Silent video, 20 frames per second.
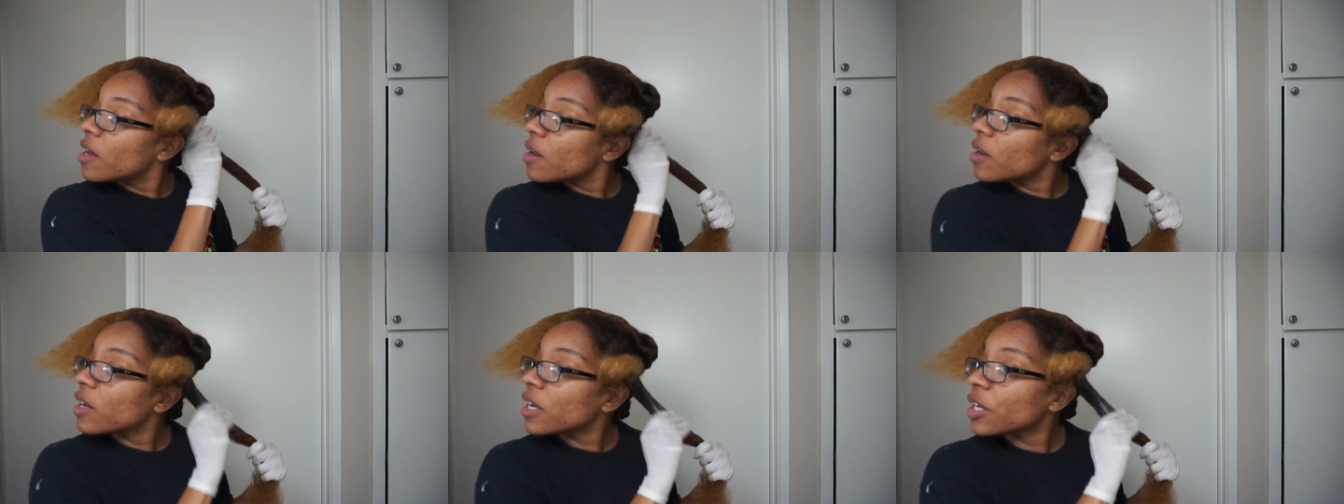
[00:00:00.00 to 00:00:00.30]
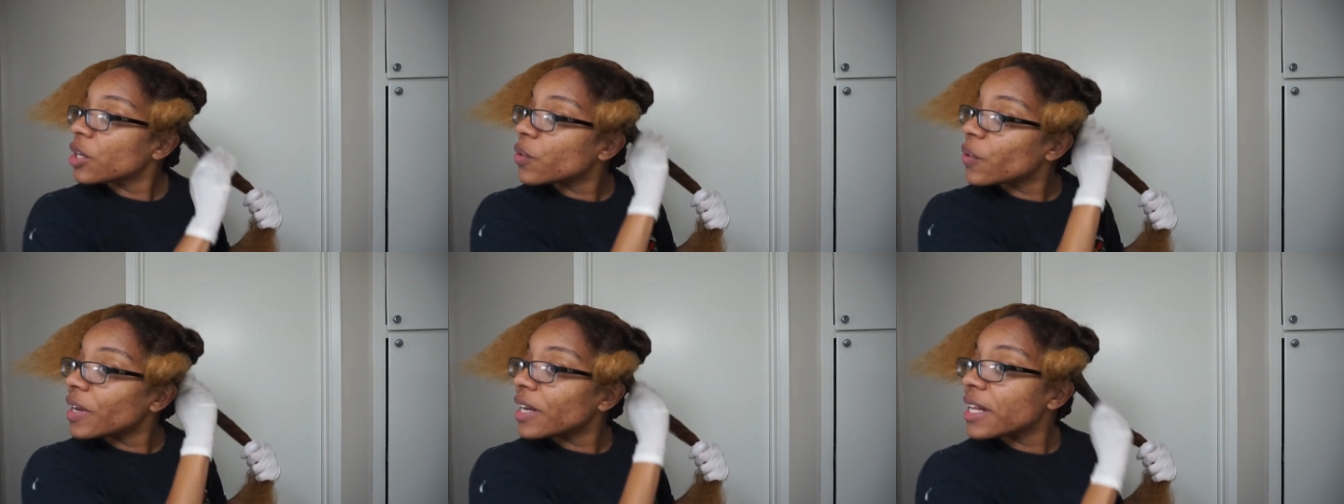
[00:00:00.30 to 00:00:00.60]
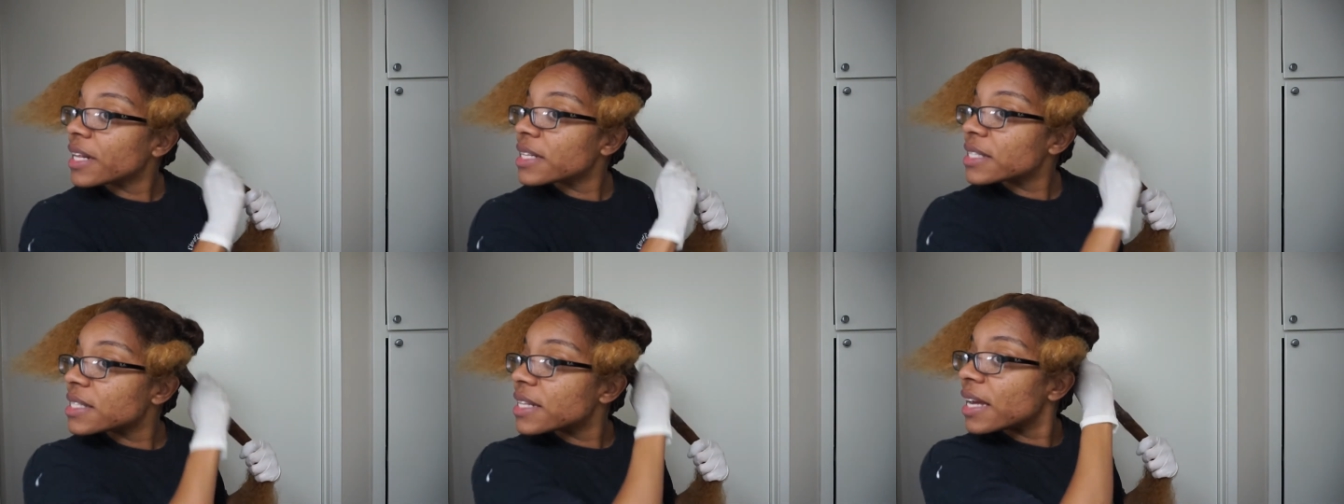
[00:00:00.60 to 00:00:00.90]

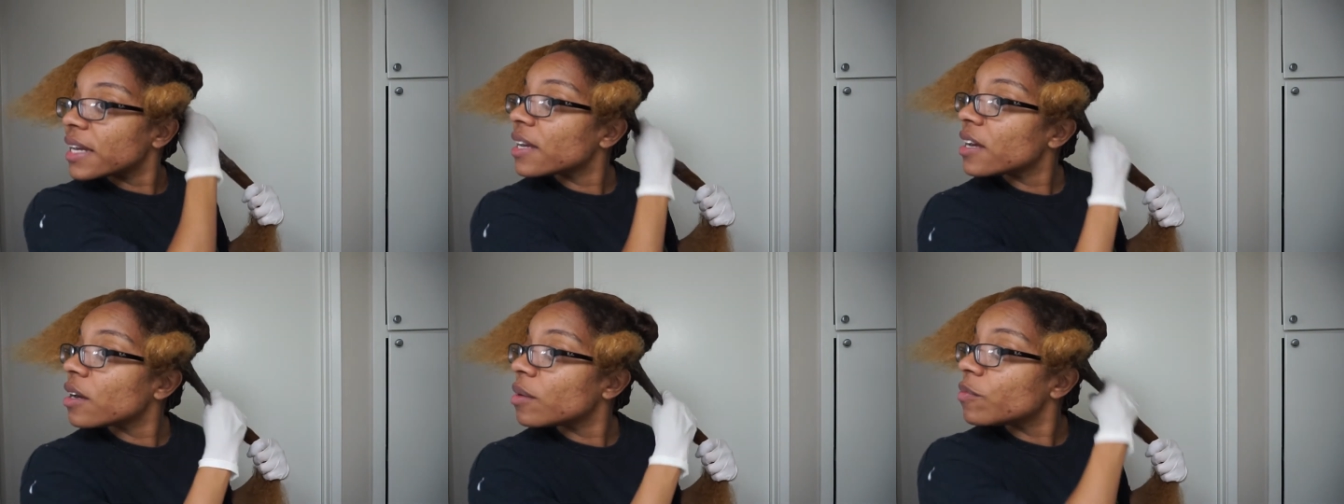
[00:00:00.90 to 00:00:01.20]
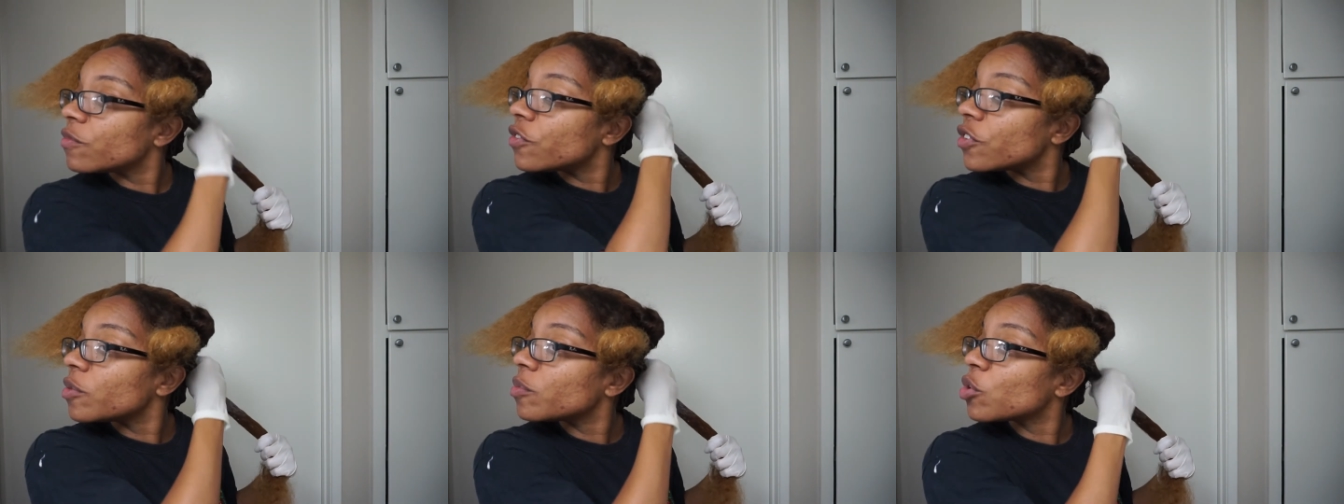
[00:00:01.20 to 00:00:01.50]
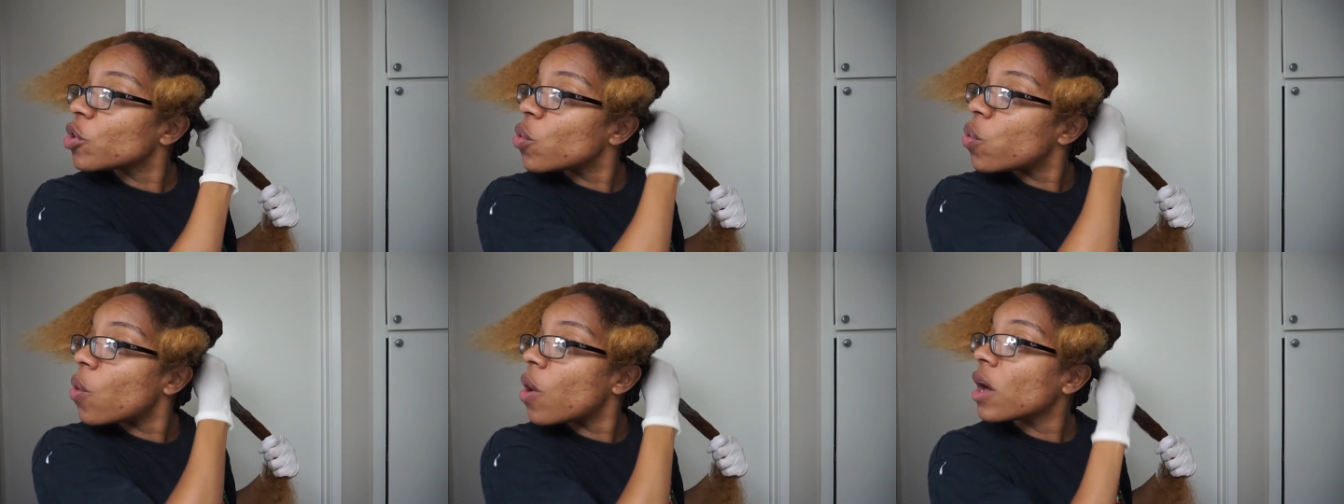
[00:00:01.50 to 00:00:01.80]
ingredients that come from
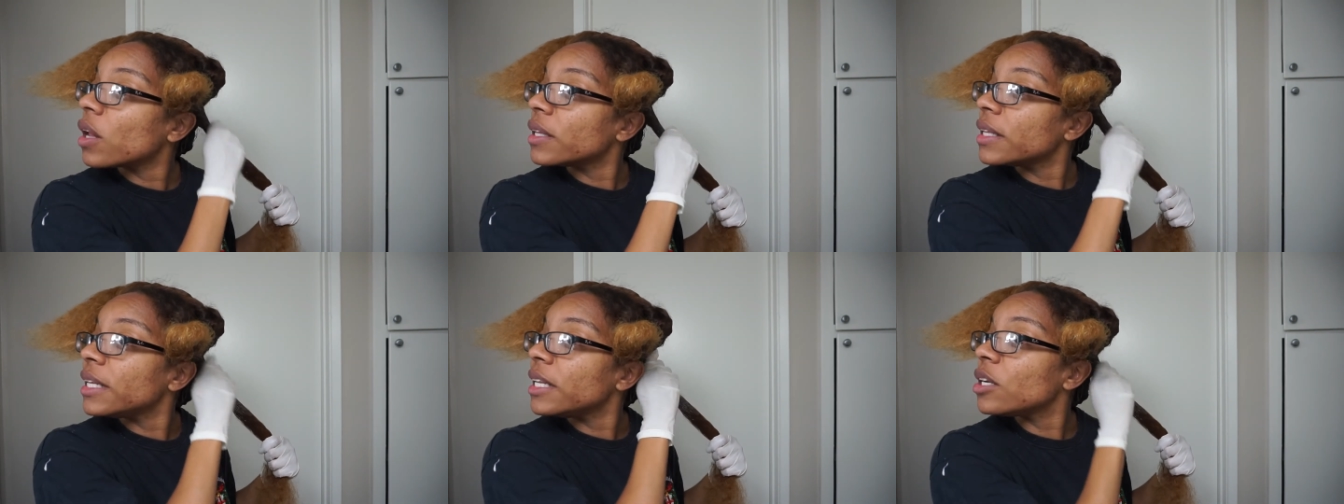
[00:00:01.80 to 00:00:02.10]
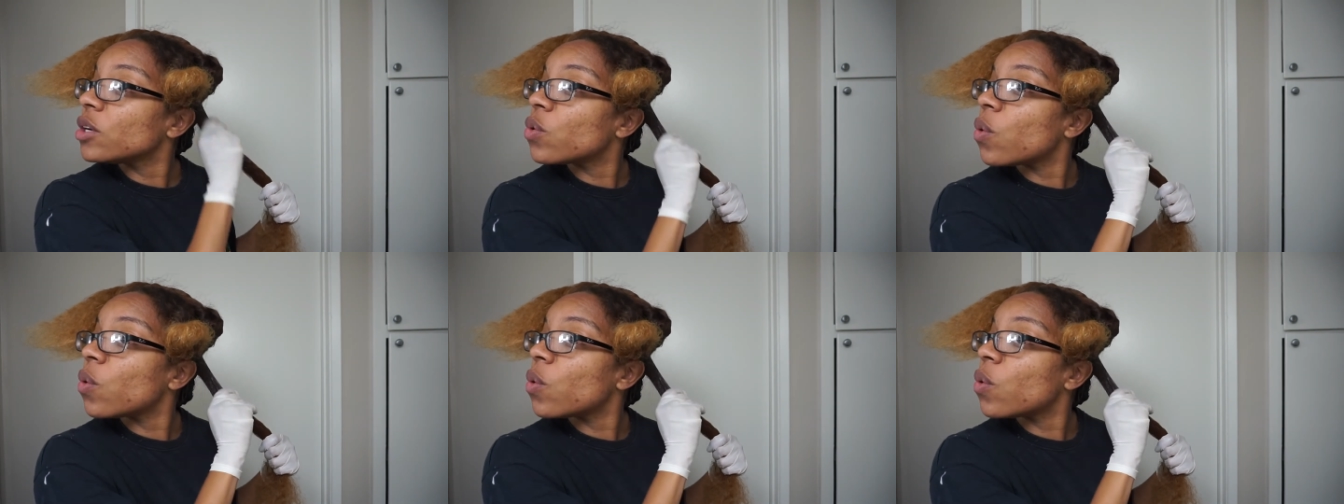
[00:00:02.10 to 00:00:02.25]
quality